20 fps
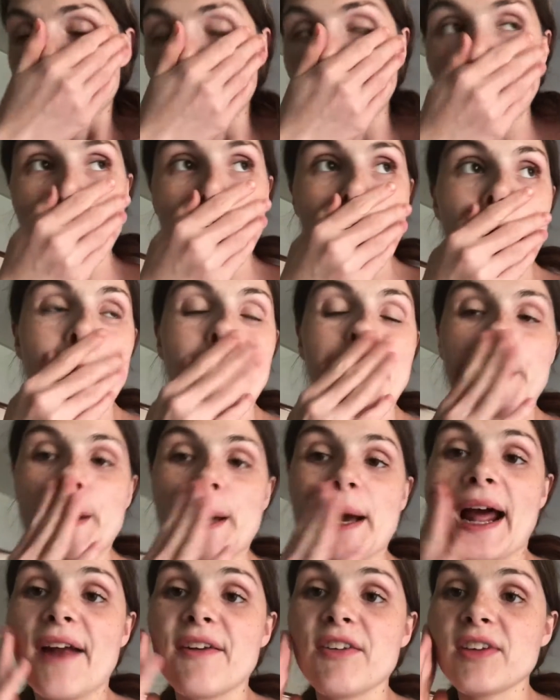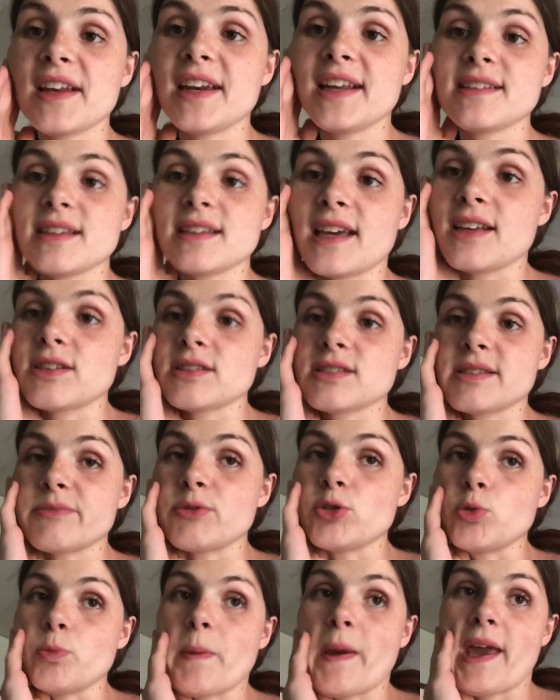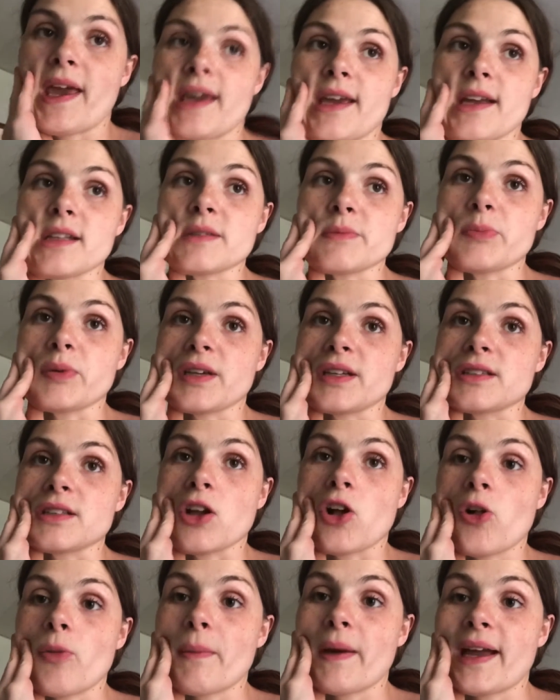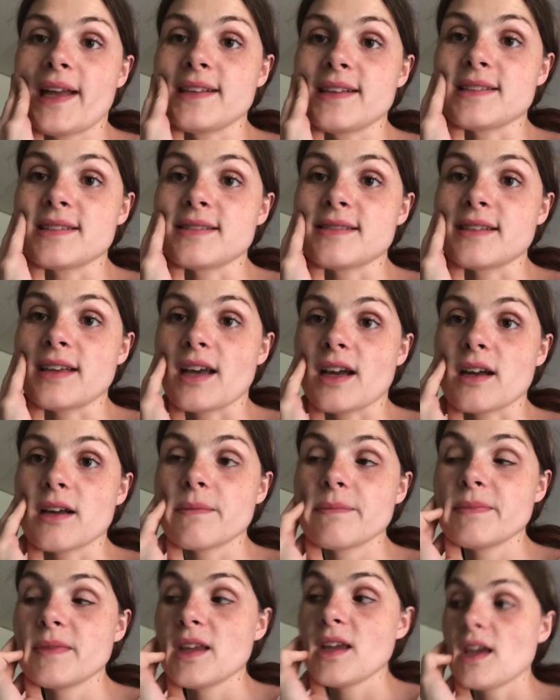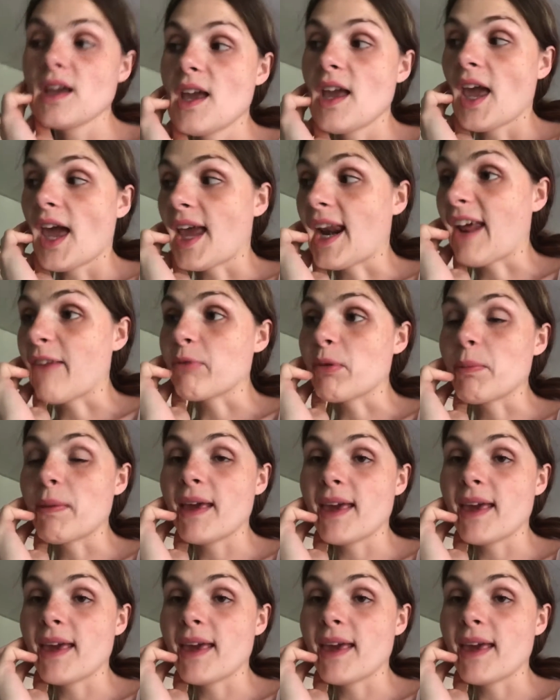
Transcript: oh my god, I really need to get some new pans because all mine stick. And I've been